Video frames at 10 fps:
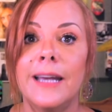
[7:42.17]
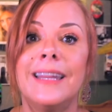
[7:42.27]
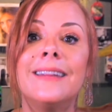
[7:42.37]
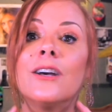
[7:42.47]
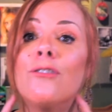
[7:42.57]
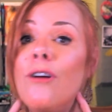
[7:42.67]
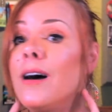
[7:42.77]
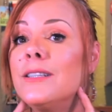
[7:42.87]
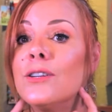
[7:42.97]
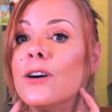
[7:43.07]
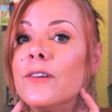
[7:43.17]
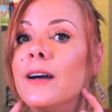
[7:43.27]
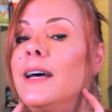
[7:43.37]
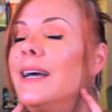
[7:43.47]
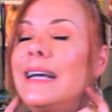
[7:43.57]
and then the
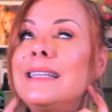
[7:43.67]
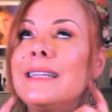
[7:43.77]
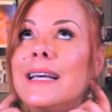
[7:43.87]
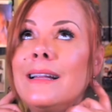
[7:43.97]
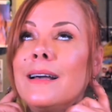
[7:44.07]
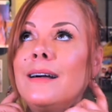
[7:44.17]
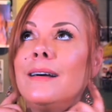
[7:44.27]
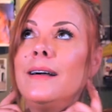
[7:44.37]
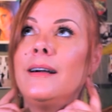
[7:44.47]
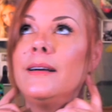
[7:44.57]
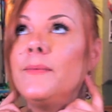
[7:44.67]
crossover. It's like, uh,